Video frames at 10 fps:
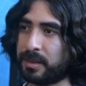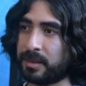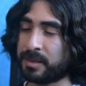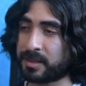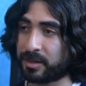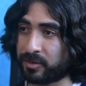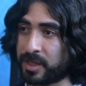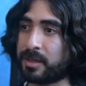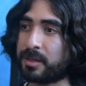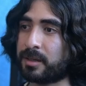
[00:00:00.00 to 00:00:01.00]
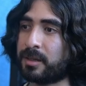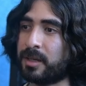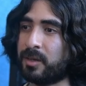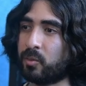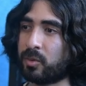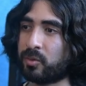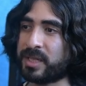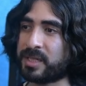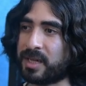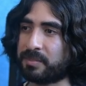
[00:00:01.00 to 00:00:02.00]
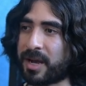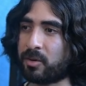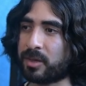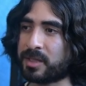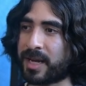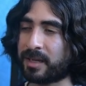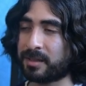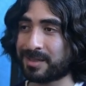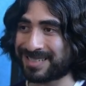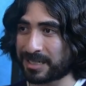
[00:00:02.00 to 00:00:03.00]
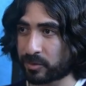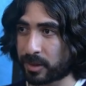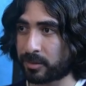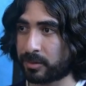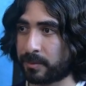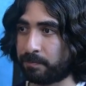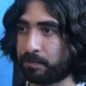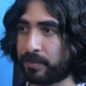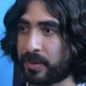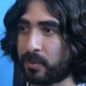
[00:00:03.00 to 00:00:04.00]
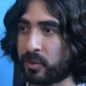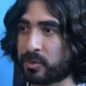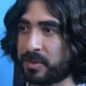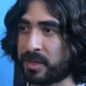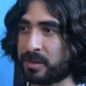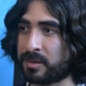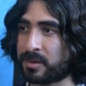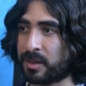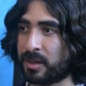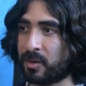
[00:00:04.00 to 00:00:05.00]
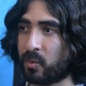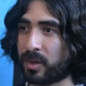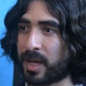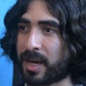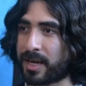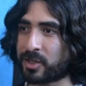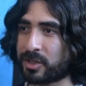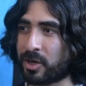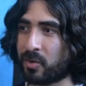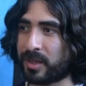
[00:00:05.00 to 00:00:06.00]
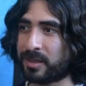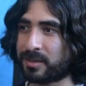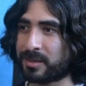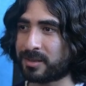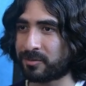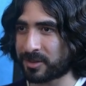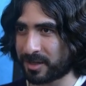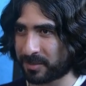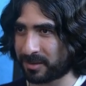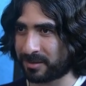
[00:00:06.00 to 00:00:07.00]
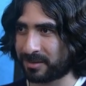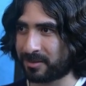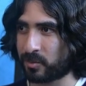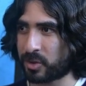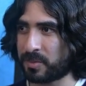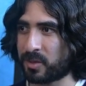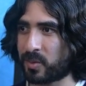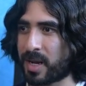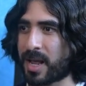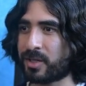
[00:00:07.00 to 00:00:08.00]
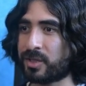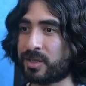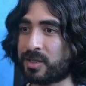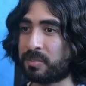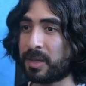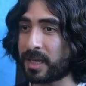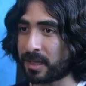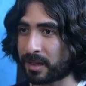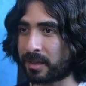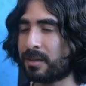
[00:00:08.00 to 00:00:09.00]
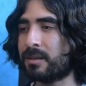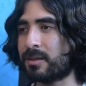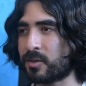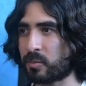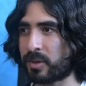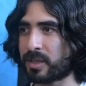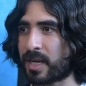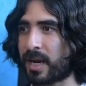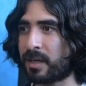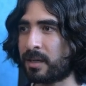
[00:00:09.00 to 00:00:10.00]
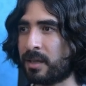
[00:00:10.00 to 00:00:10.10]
Inside of here, we're resetting power attack to 0, which means we're not actually going into this if statement, which means we're not actually displaying the super attack.